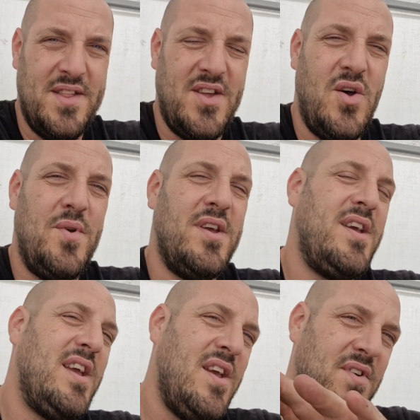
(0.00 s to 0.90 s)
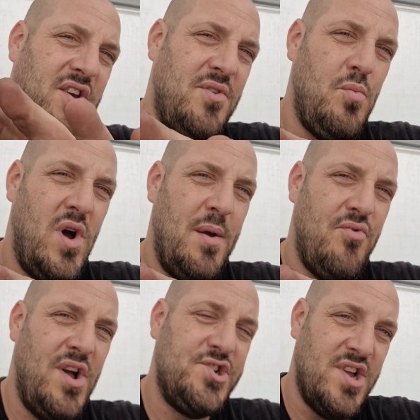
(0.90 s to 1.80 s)
So I'm going to give it a good wire
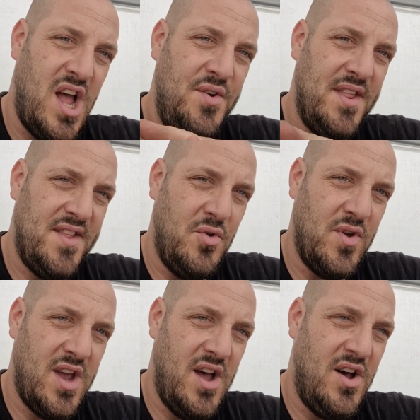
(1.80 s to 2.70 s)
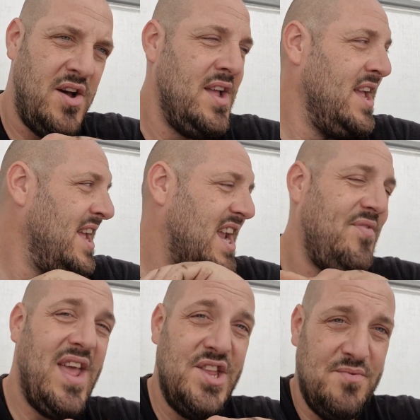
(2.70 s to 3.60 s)
brush, underseal the car,
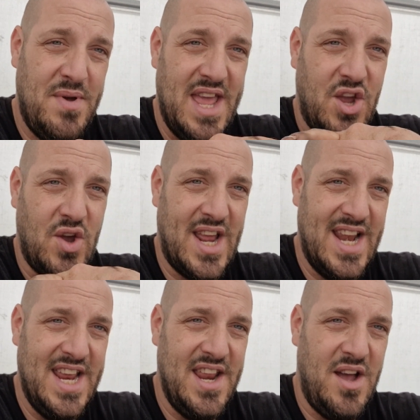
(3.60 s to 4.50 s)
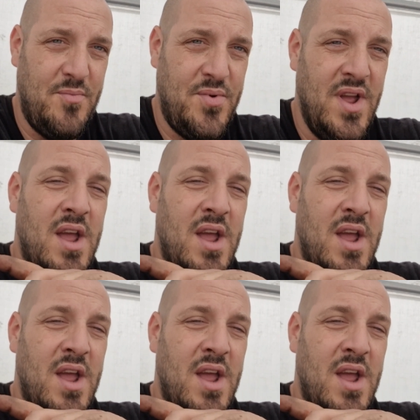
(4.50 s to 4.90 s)
give the engine bay a good clean up,